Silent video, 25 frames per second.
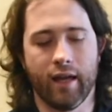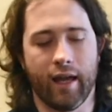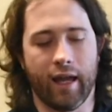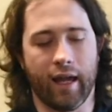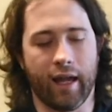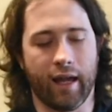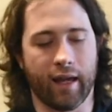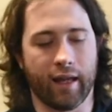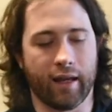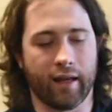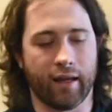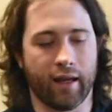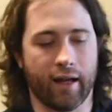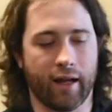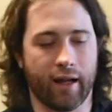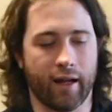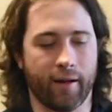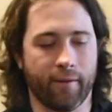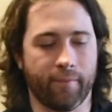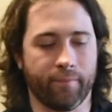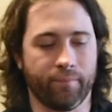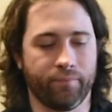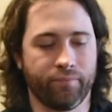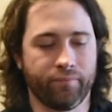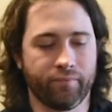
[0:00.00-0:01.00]
And
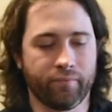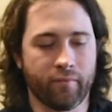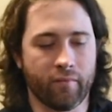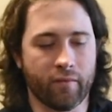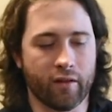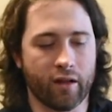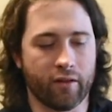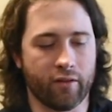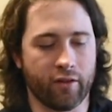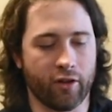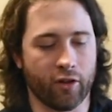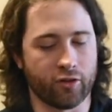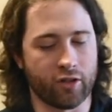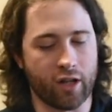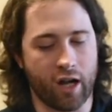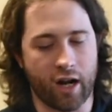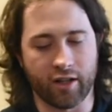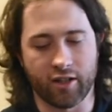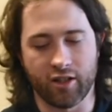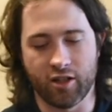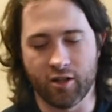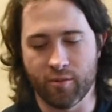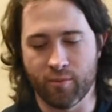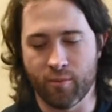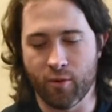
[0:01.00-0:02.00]
they'll
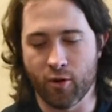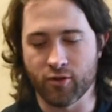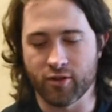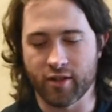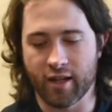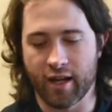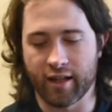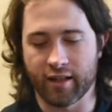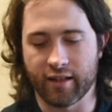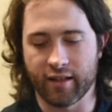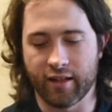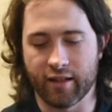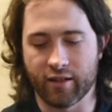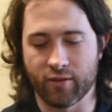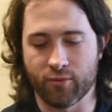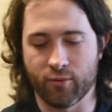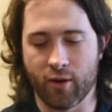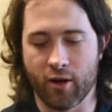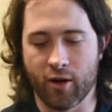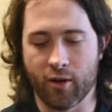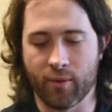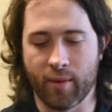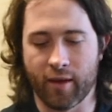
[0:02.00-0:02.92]
talk to you most likely as well